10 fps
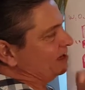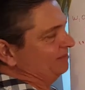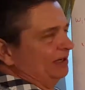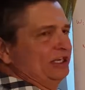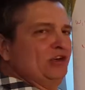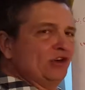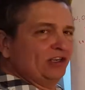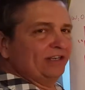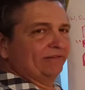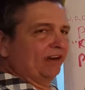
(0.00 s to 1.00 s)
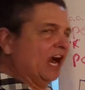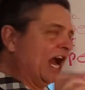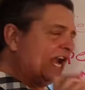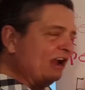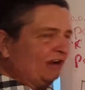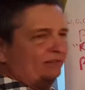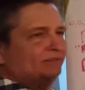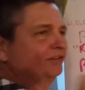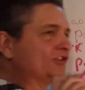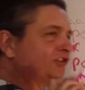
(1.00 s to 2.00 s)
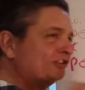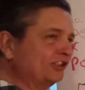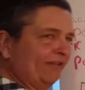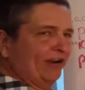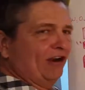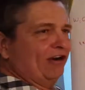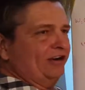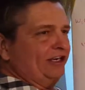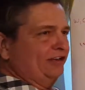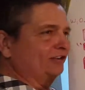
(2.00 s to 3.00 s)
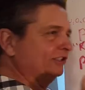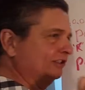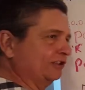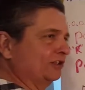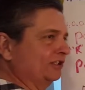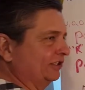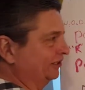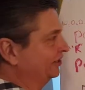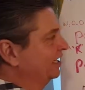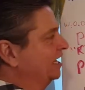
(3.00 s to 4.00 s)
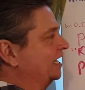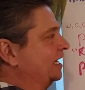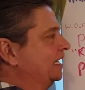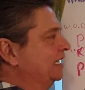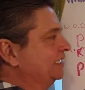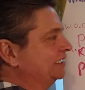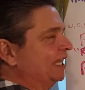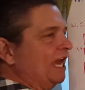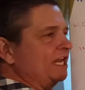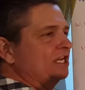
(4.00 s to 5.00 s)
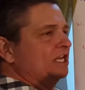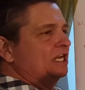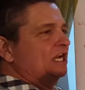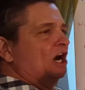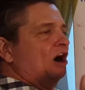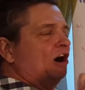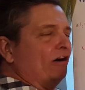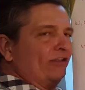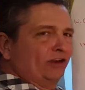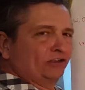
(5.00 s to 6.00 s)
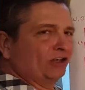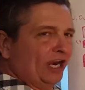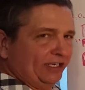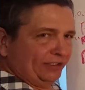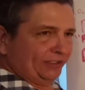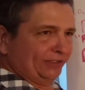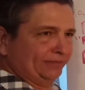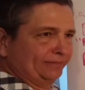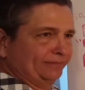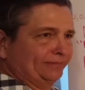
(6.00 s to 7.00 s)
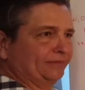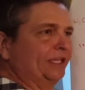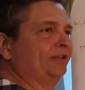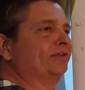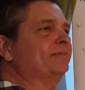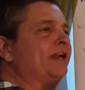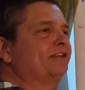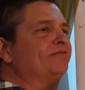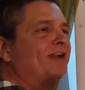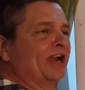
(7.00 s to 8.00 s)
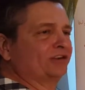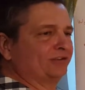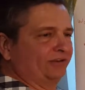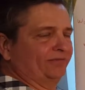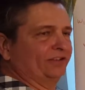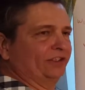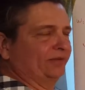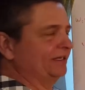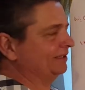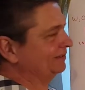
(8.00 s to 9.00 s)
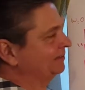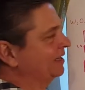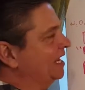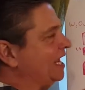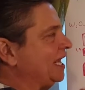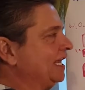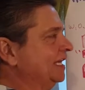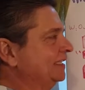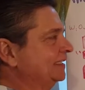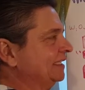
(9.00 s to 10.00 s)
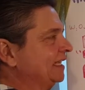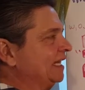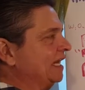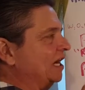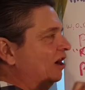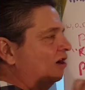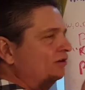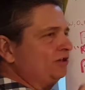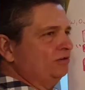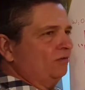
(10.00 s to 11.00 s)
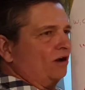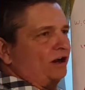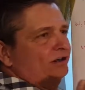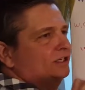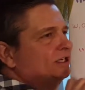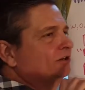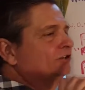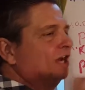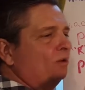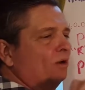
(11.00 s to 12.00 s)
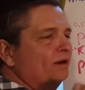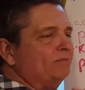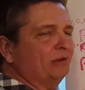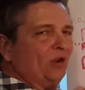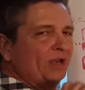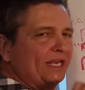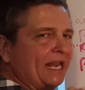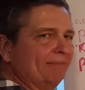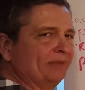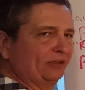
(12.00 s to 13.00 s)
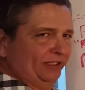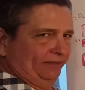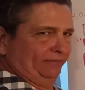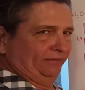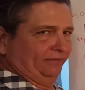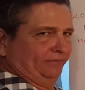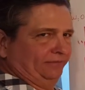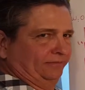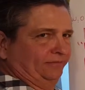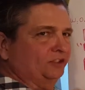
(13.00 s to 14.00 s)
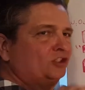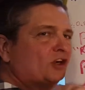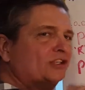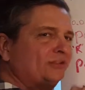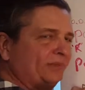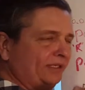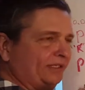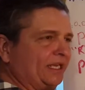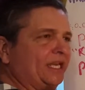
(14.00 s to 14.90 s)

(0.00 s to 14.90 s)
But Unilever, I know, for seven hard years in the trenches, is that all they're trying to do in their manufacturing facilities is all you are, there's not one employee in that building, trust me,